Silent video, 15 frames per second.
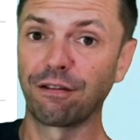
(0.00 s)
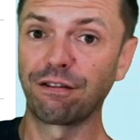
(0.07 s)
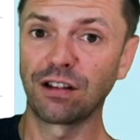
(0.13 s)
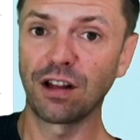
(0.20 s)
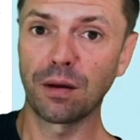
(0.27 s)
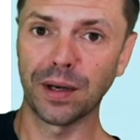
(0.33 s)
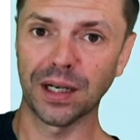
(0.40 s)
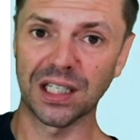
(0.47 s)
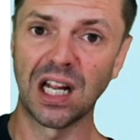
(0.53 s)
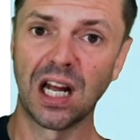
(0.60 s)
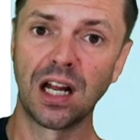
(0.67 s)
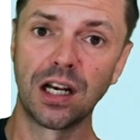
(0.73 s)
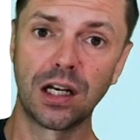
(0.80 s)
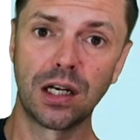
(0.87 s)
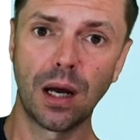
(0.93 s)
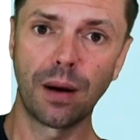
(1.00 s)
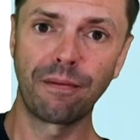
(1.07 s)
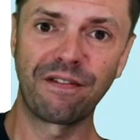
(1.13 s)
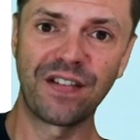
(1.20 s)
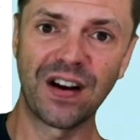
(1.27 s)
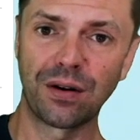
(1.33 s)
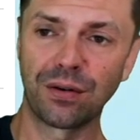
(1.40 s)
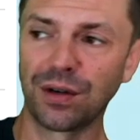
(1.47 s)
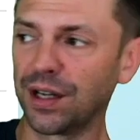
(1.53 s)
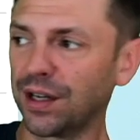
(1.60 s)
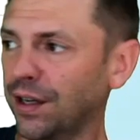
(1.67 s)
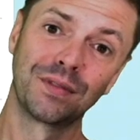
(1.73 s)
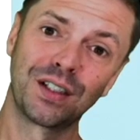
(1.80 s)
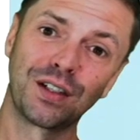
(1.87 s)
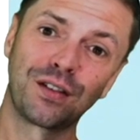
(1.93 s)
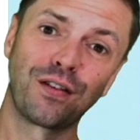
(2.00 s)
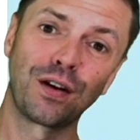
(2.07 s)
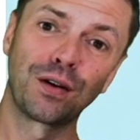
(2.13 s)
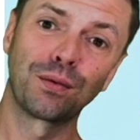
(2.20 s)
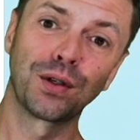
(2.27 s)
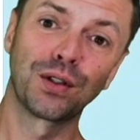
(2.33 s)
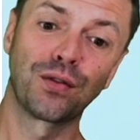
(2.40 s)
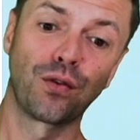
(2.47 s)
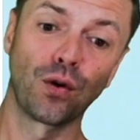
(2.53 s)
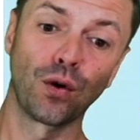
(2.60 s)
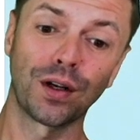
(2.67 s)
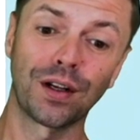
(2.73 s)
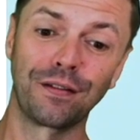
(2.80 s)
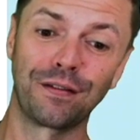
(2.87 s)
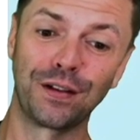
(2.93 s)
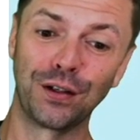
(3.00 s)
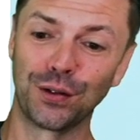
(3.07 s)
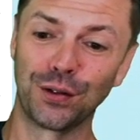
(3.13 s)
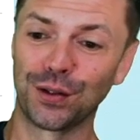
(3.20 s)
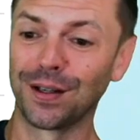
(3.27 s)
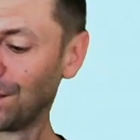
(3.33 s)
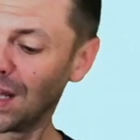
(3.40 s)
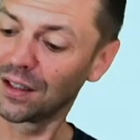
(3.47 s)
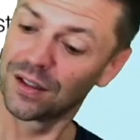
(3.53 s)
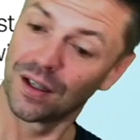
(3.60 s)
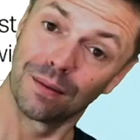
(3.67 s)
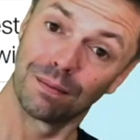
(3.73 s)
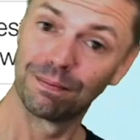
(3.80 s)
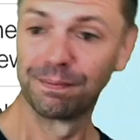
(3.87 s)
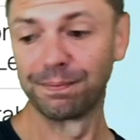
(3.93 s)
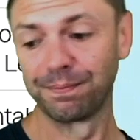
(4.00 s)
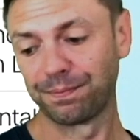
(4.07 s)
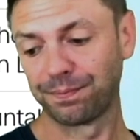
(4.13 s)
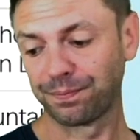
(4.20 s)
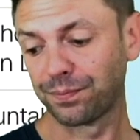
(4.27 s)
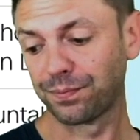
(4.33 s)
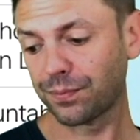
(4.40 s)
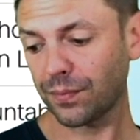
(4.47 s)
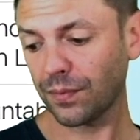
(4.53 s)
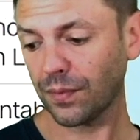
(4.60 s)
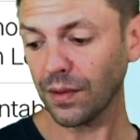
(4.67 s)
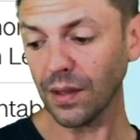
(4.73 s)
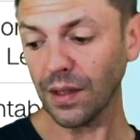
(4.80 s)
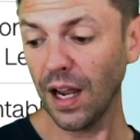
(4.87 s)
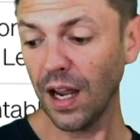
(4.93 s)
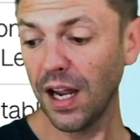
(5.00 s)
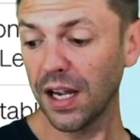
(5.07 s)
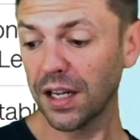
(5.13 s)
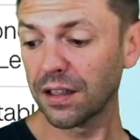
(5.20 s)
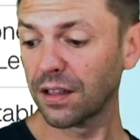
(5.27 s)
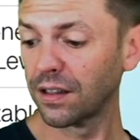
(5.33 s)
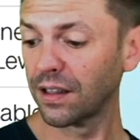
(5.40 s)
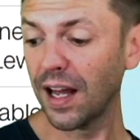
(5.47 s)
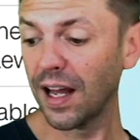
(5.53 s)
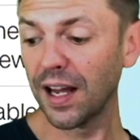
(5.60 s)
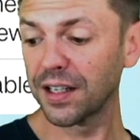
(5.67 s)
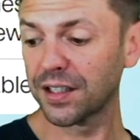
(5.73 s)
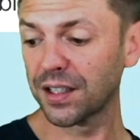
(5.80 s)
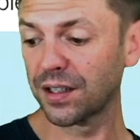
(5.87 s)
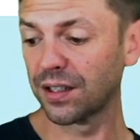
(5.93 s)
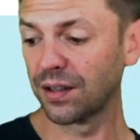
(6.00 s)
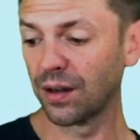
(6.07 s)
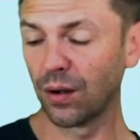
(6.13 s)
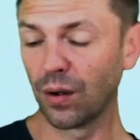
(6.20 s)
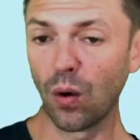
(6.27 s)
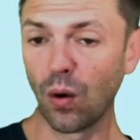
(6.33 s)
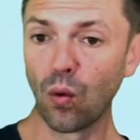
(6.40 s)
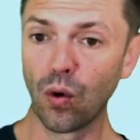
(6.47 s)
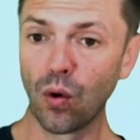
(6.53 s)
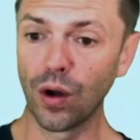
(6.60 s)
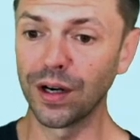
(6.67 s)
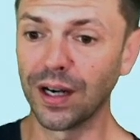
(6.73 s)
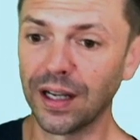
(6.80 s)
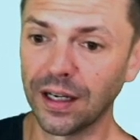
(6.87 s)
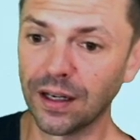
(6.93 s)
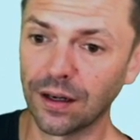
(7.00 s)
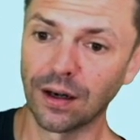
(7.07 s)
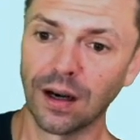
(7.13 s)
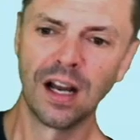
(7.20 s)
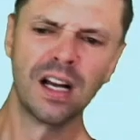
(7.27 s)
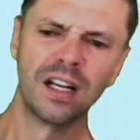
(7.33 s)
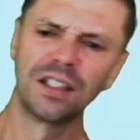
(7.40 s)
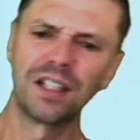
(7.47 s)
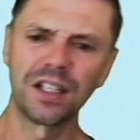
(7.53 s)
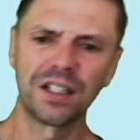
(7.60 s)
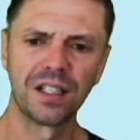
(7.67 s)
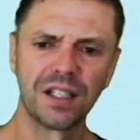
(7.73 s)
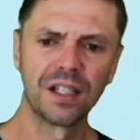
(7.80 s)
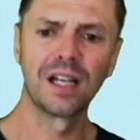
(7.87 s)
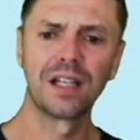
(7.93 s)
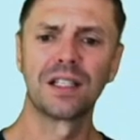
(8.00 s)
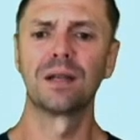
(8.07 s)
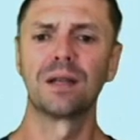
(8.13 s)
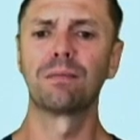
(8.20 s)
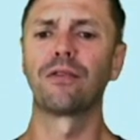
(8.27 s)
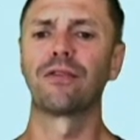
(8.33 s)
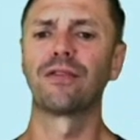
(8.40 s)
flummoxed, dumbfounded. Just fun words for confused. That's it. And last one here, just a nice simple